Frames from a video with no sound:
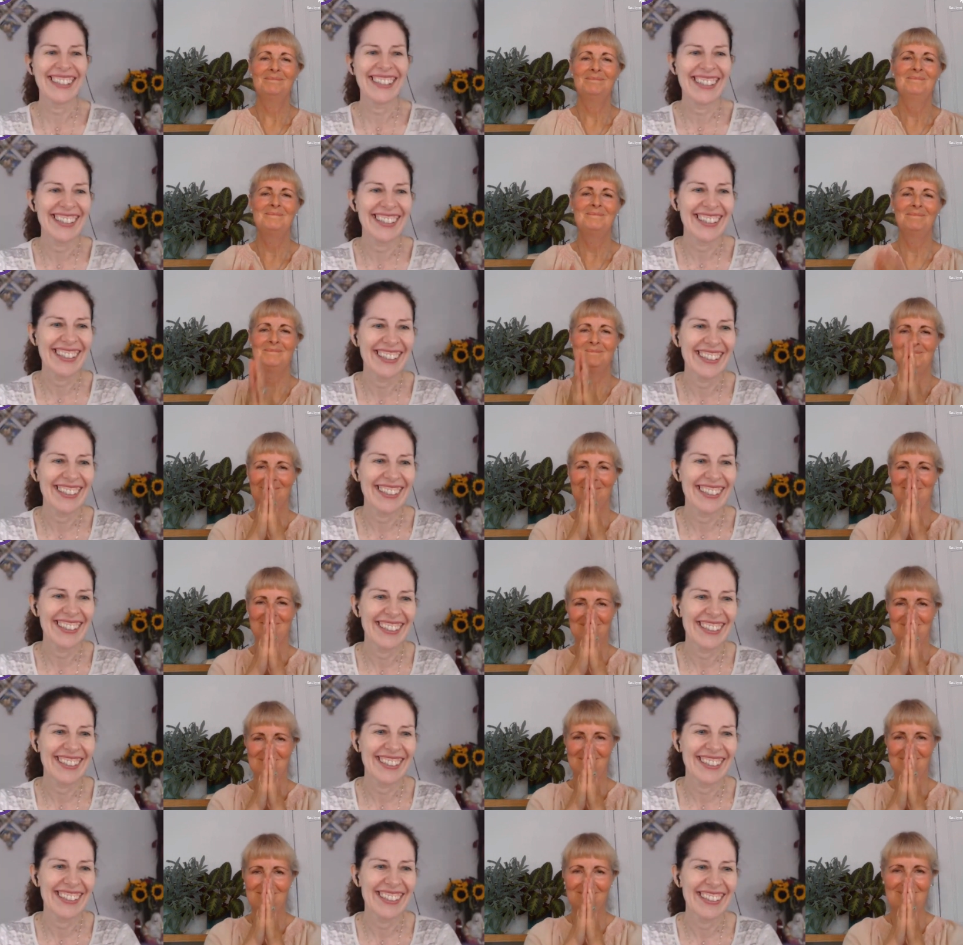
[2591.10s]

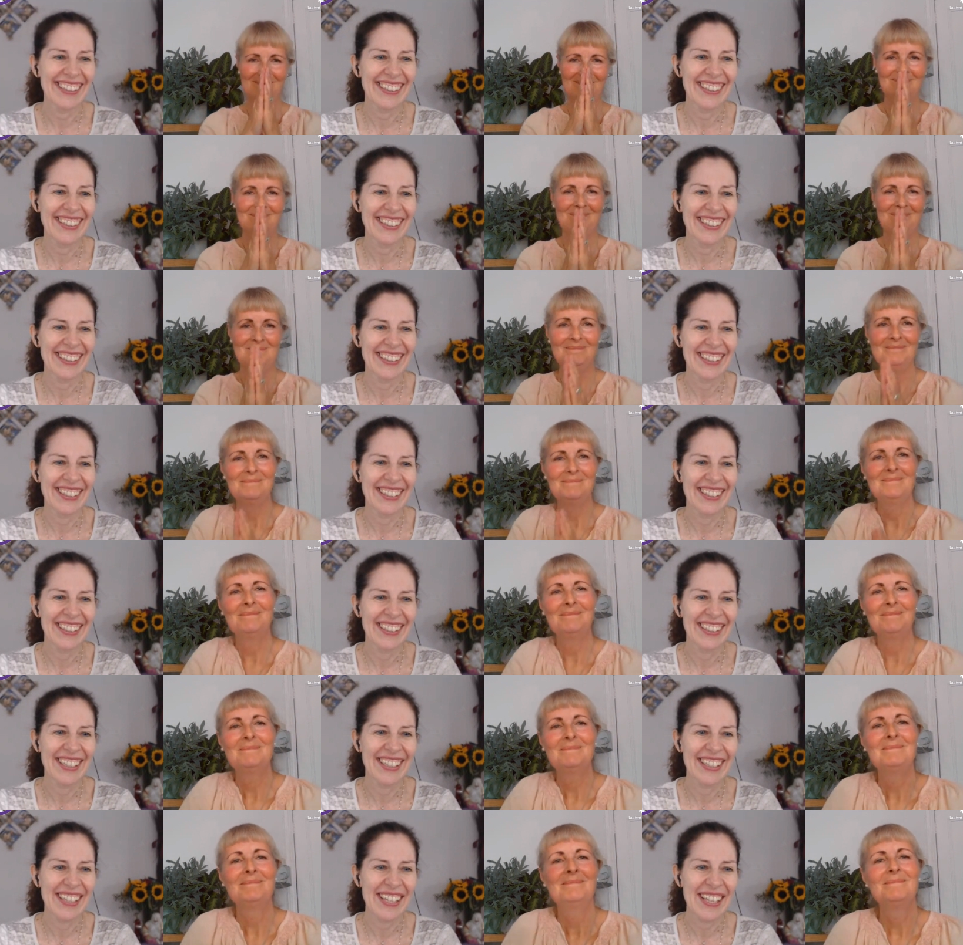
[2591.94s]

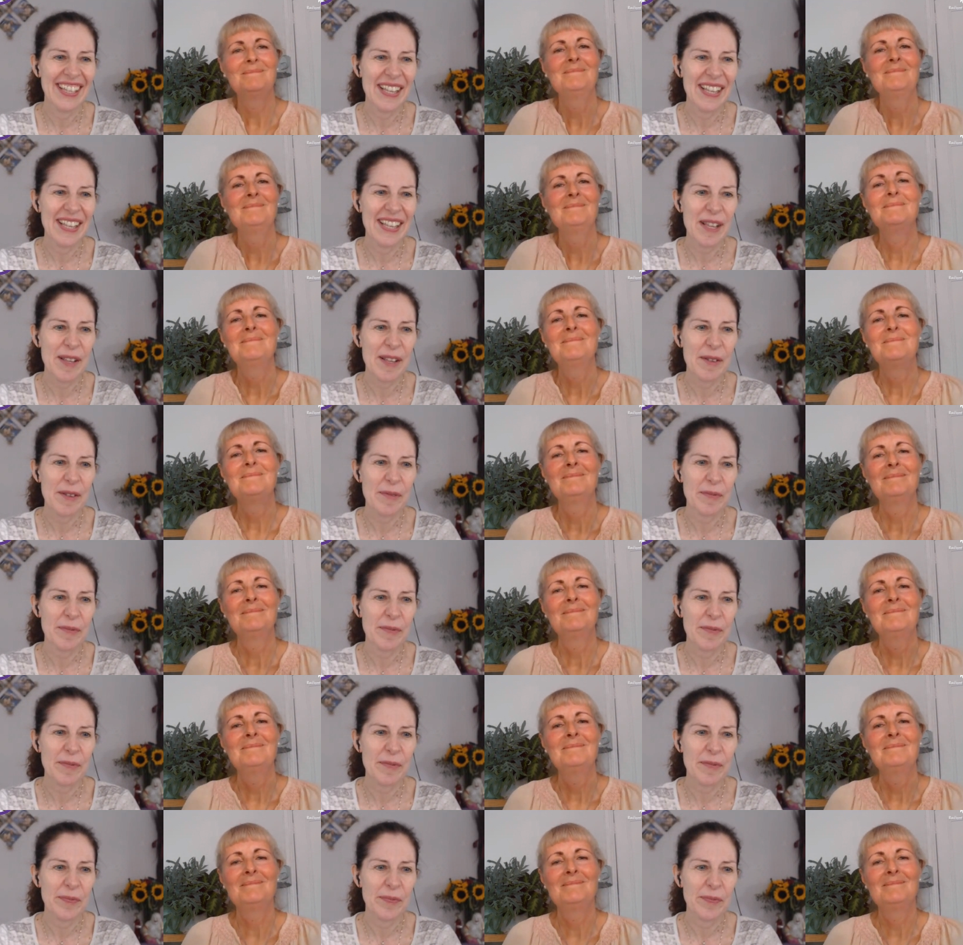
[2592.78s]

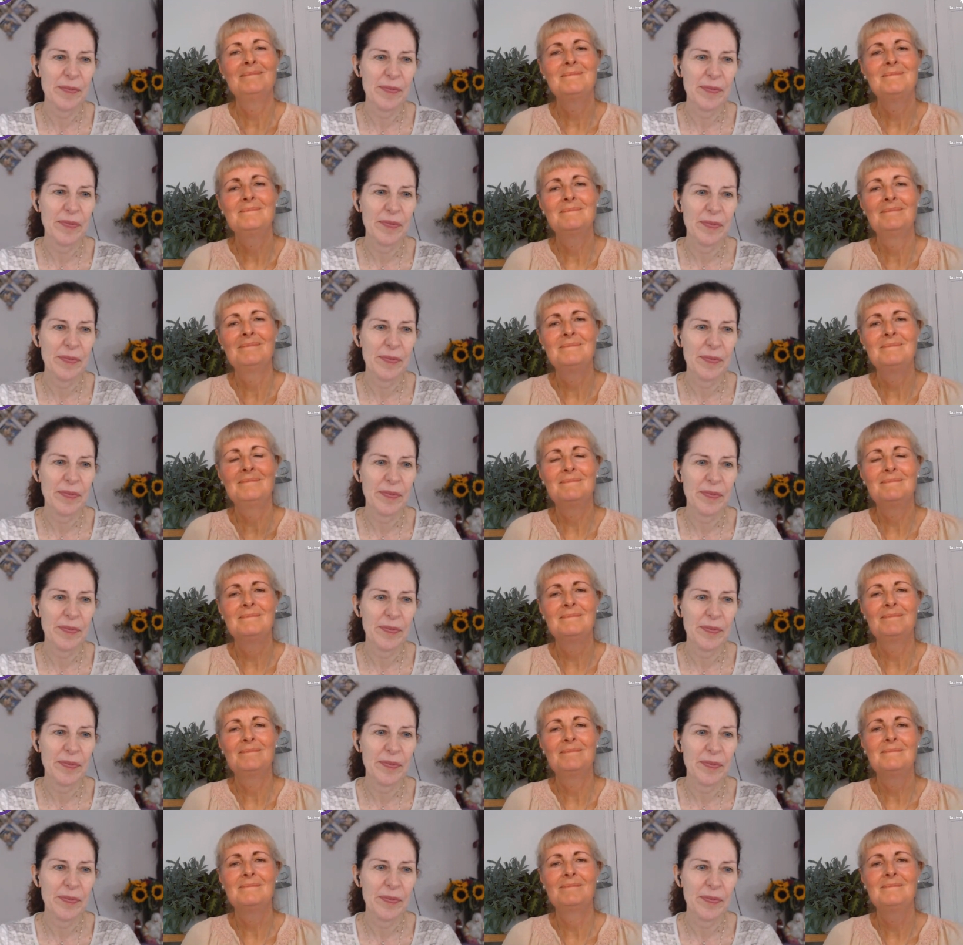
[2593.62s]

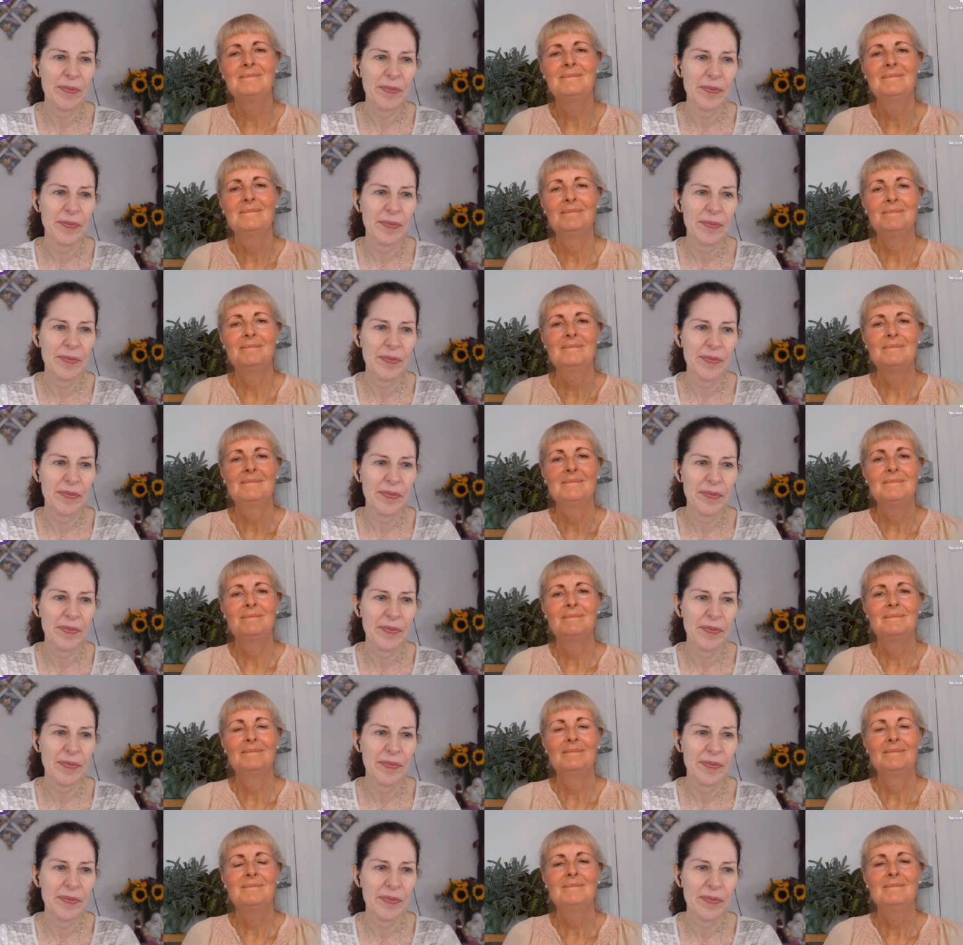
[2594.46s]

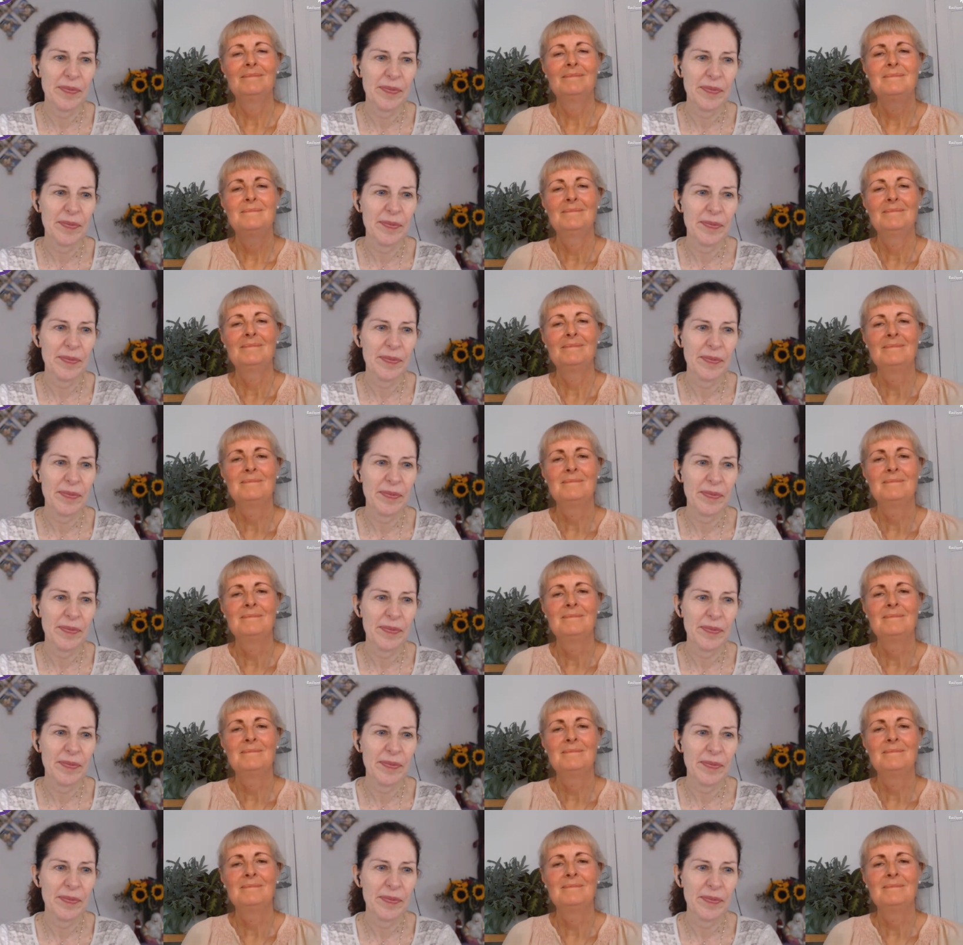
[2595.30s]
(silence)